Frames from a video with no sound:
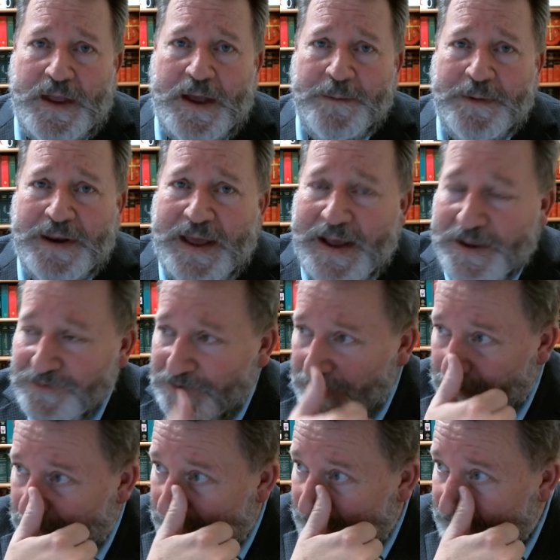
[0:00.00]
I'm going to ask you
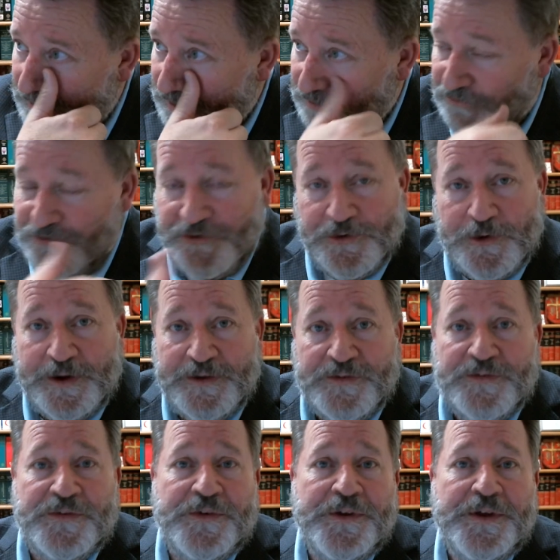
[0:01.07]
to make a
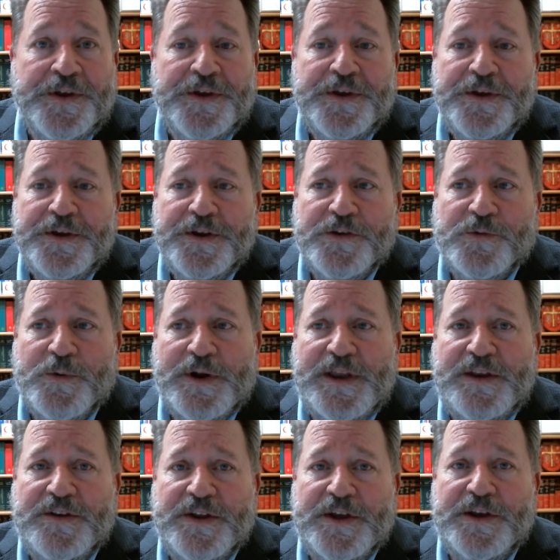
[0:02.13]
choice. Is what
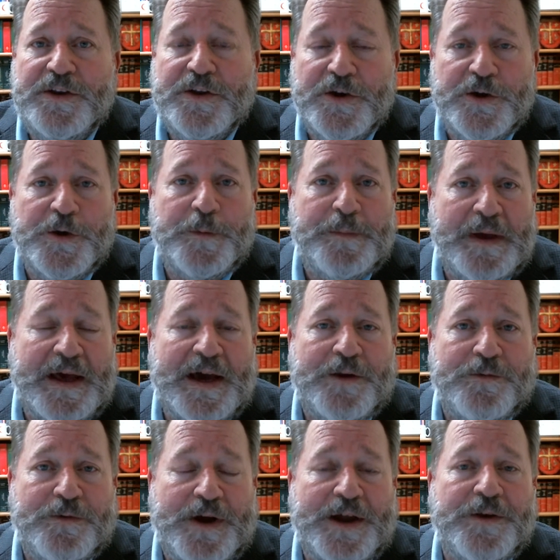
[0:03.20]
he did good or bad,
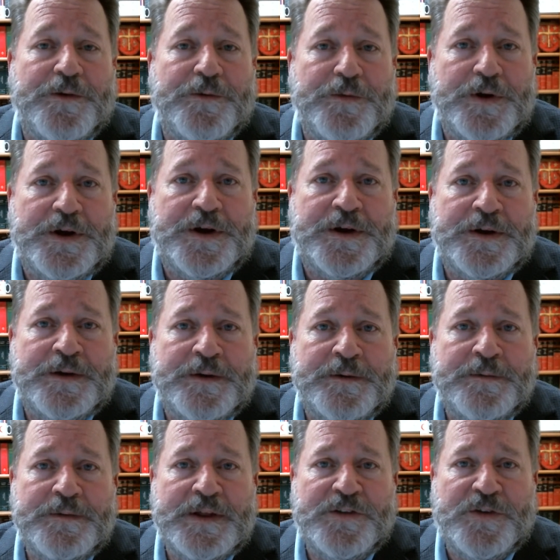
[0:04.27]
right or wrong?
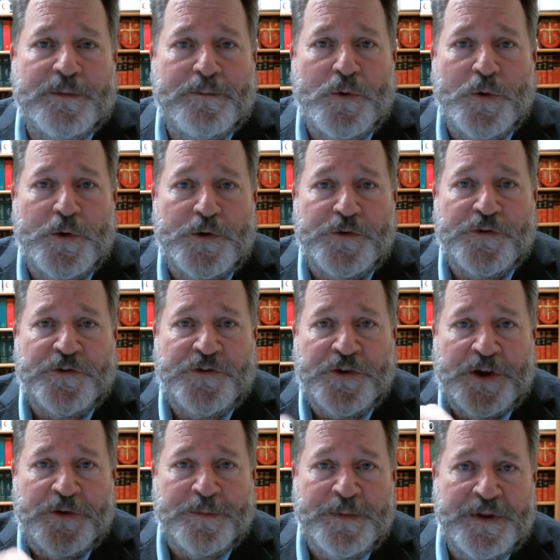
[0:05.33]
That's a moral
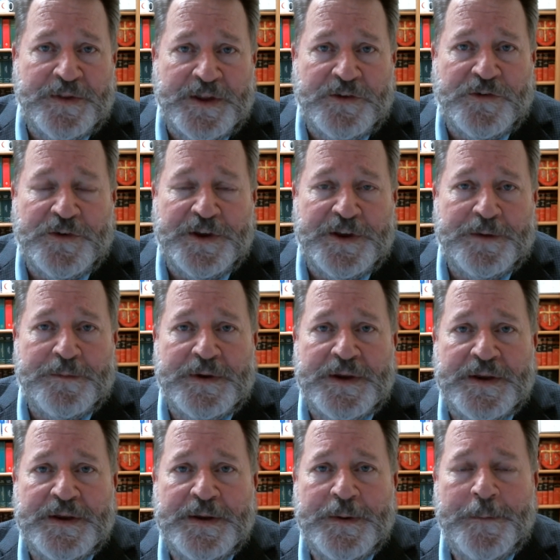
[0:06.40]
judgment that you need to
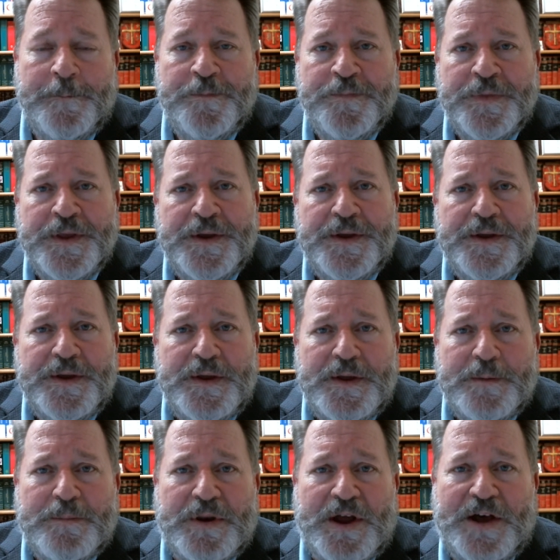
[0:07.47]
make.
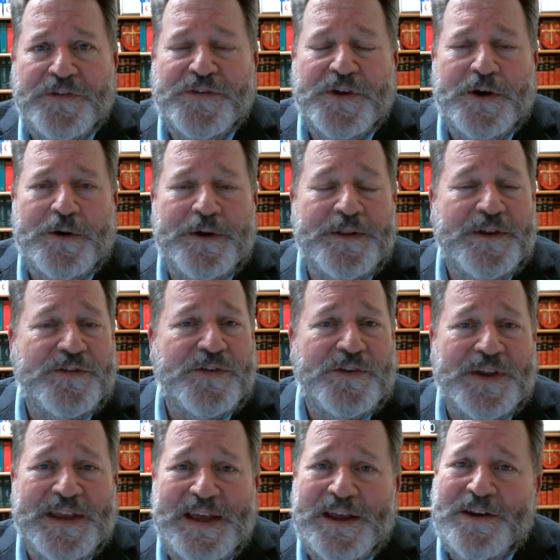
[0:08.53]
But also, and this is
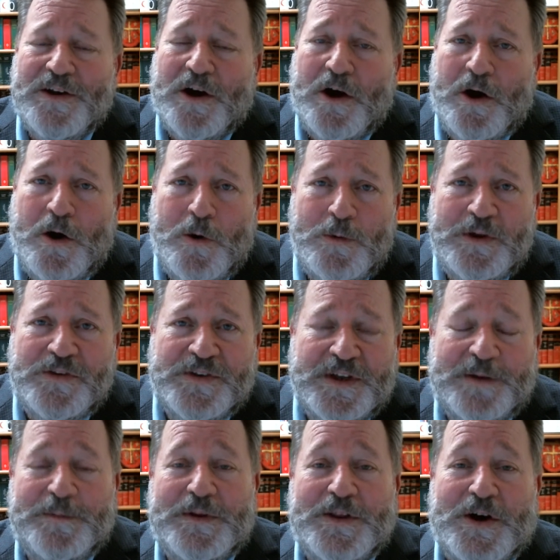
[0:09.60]
again always
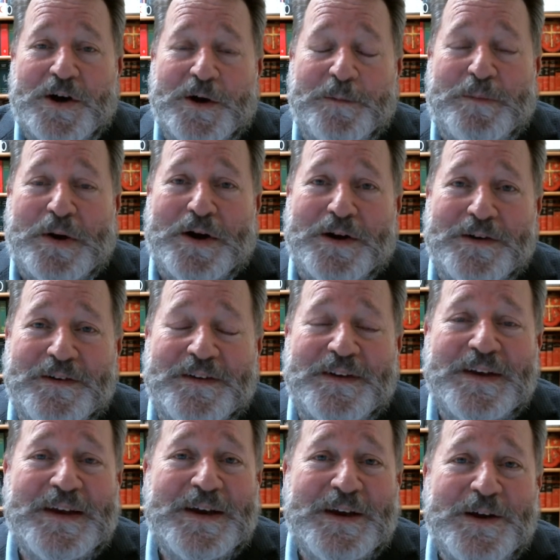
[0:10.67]
going to be the hard part,
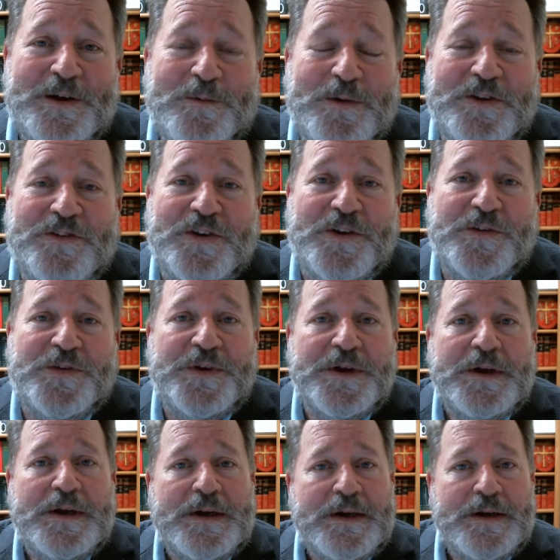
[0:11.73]
which is
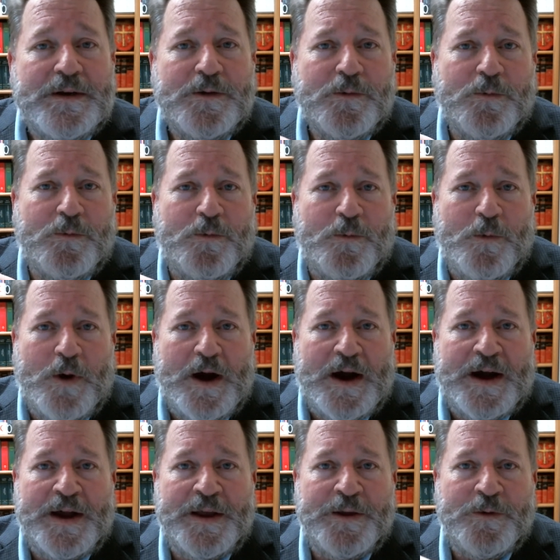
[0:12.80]

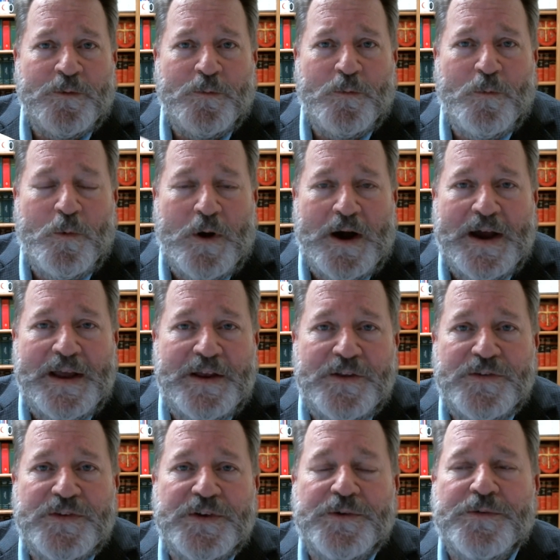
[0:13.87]
why? Why
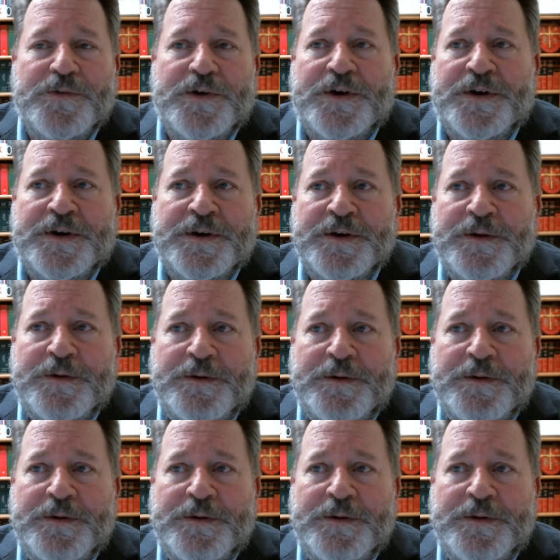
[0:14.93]
is it wrong?